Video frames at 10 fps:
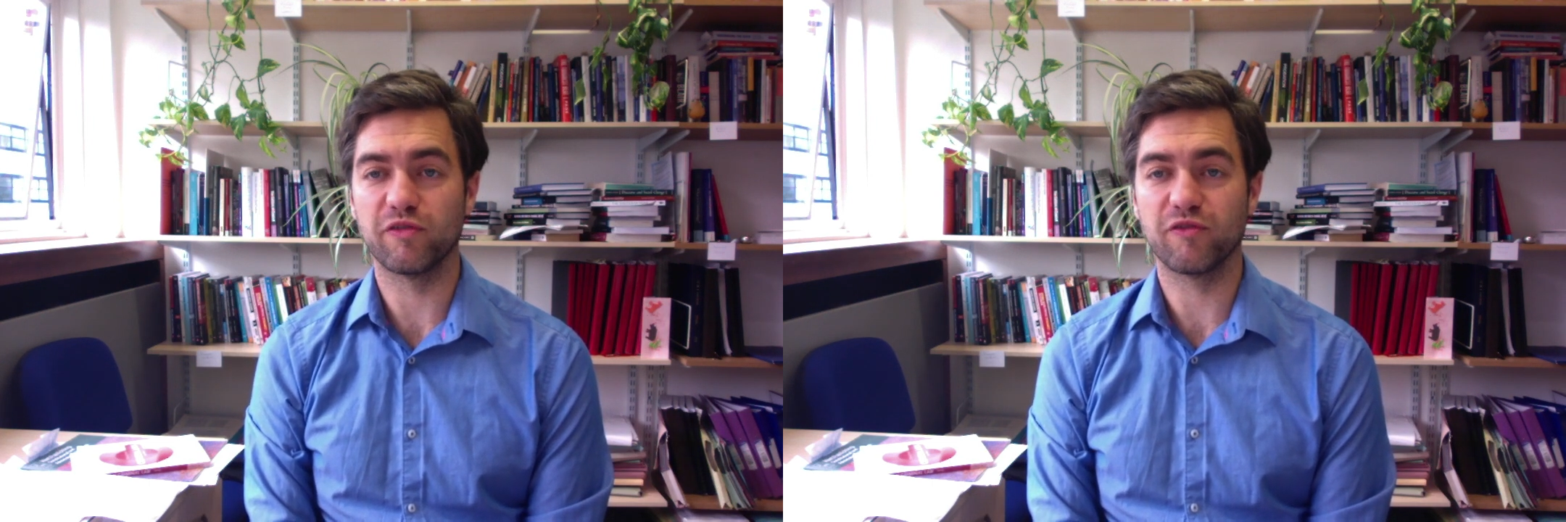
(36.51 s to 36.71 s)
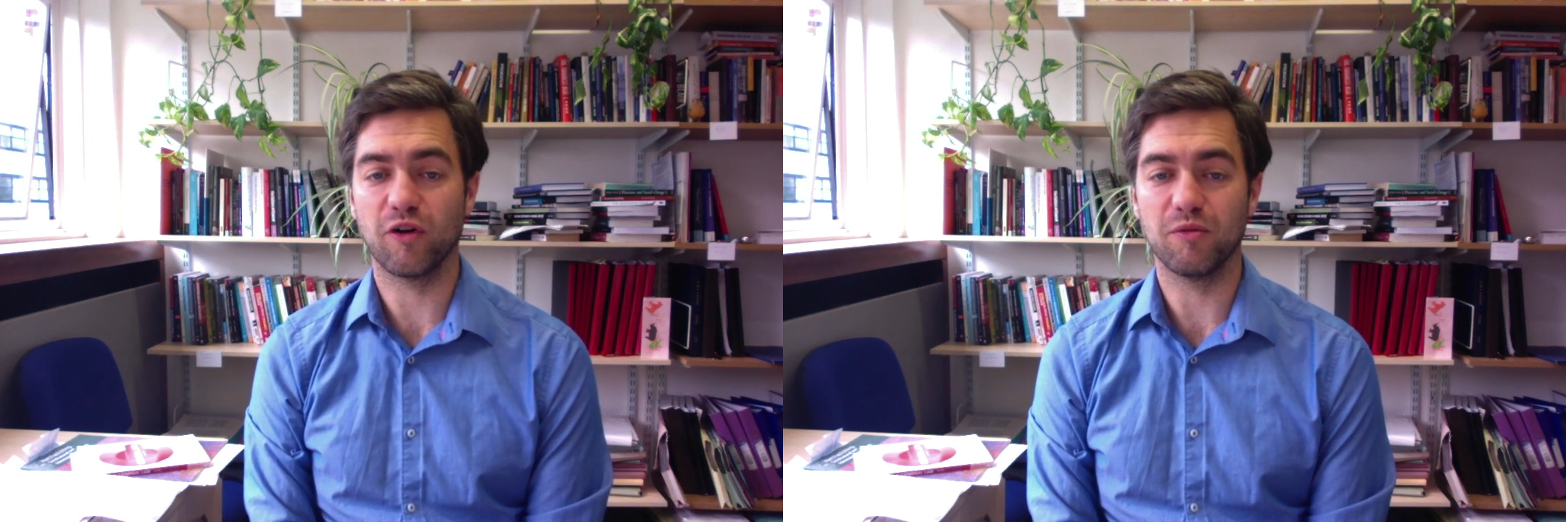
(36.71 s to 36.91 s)

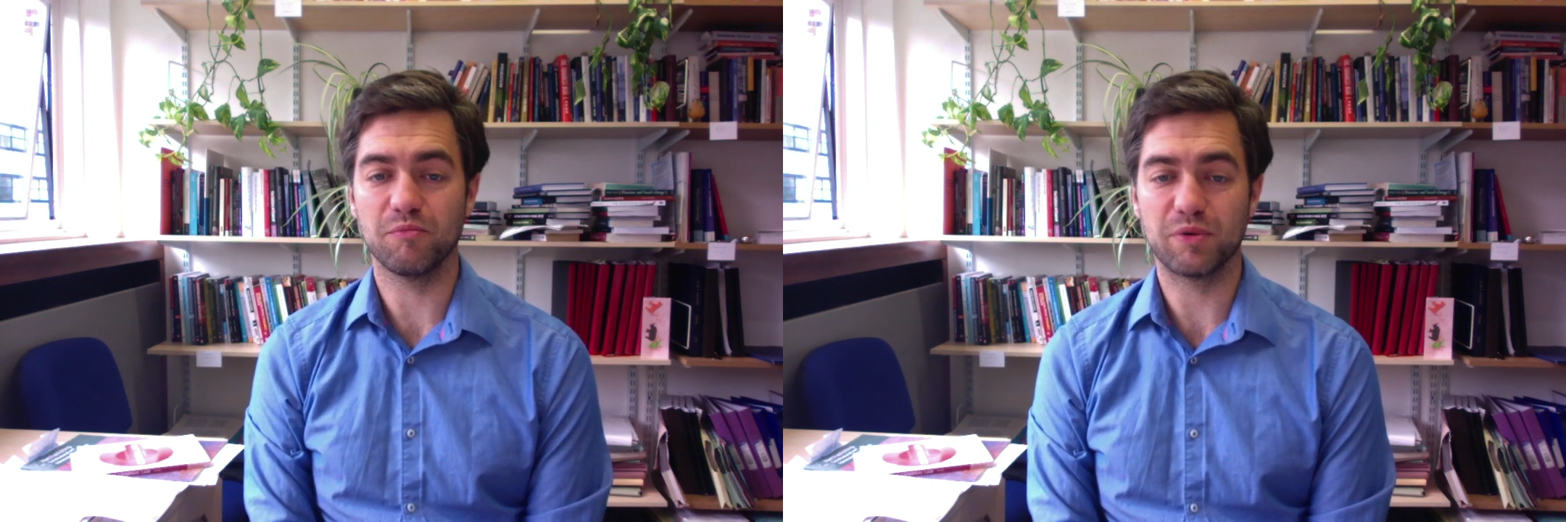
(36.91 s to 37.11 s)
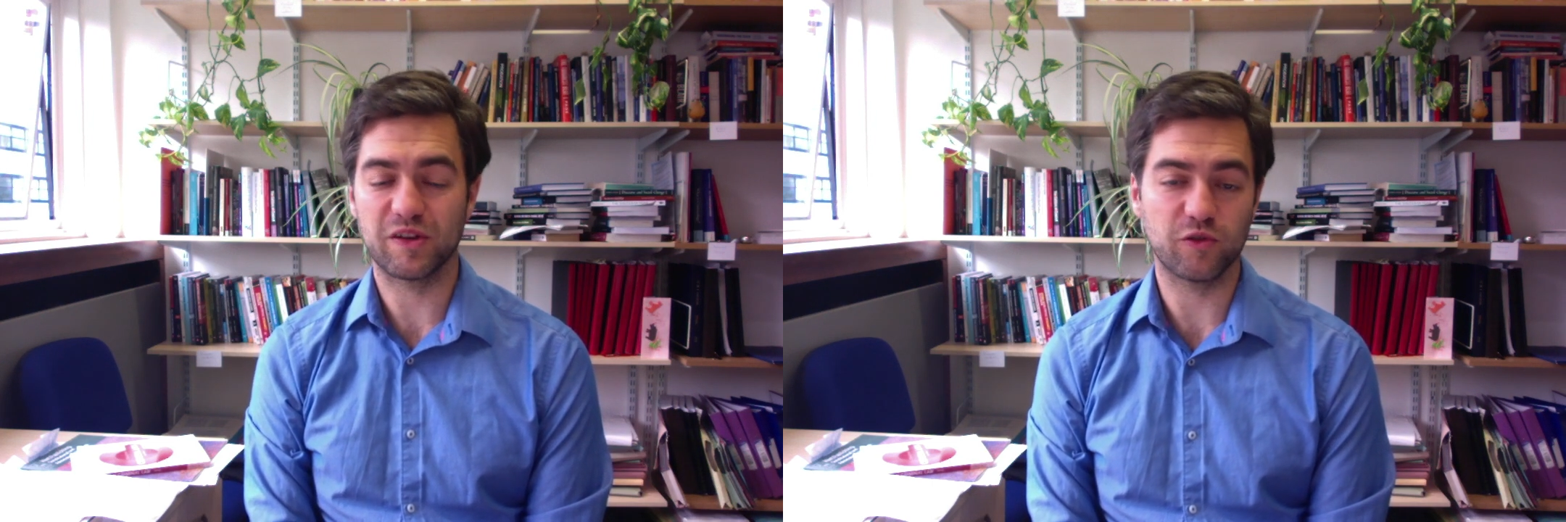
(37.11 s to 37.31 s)

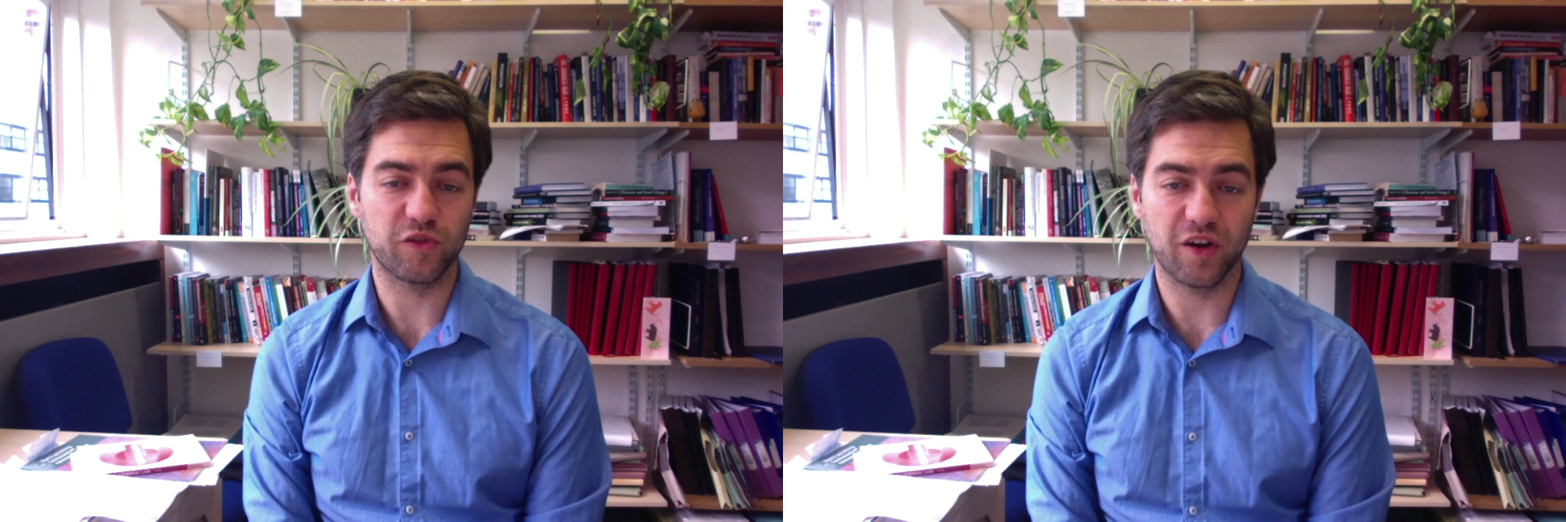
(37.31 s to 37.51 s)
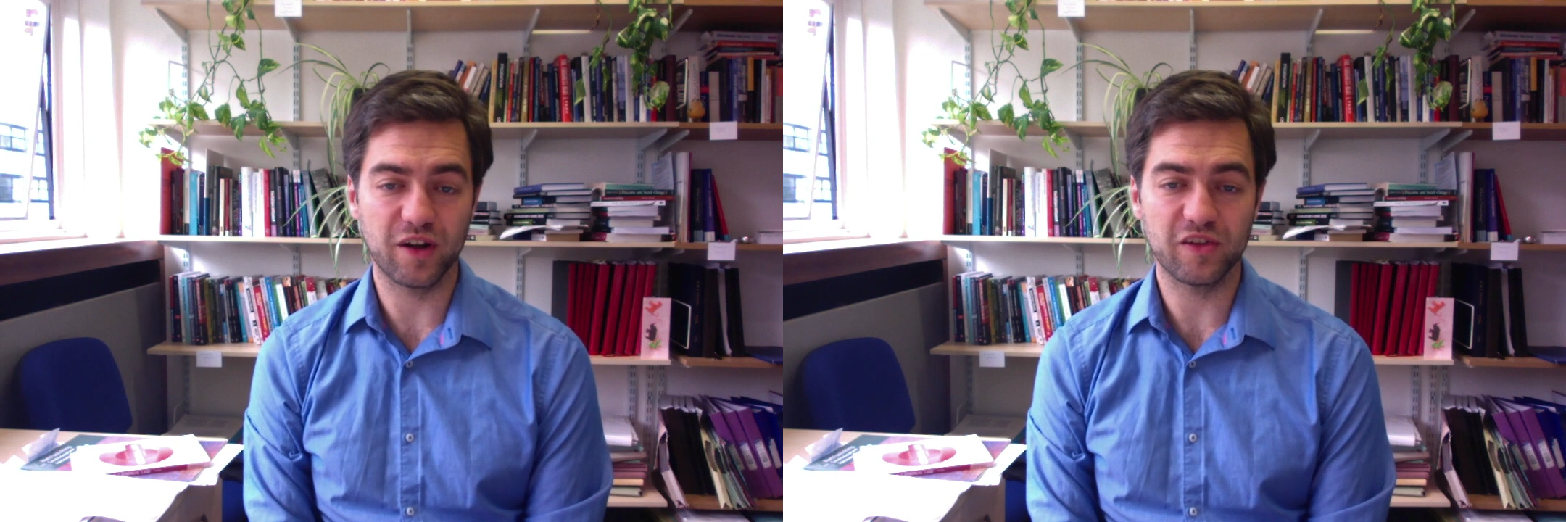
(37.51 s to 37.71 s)
from political
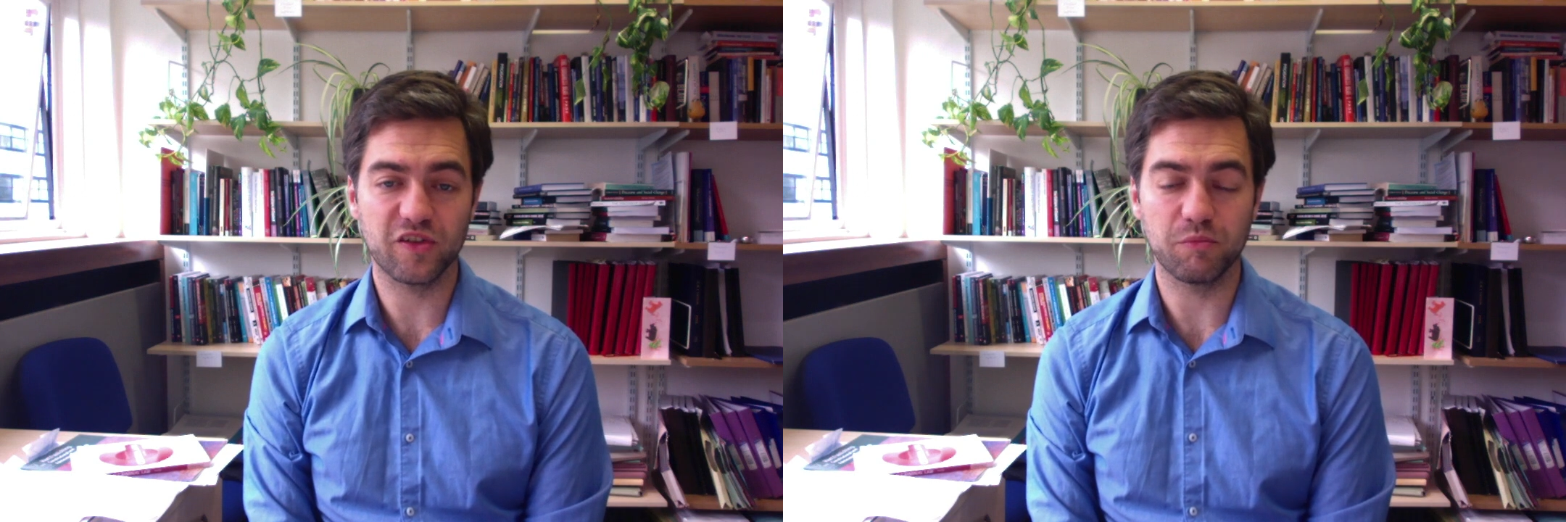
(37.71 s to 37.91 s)
science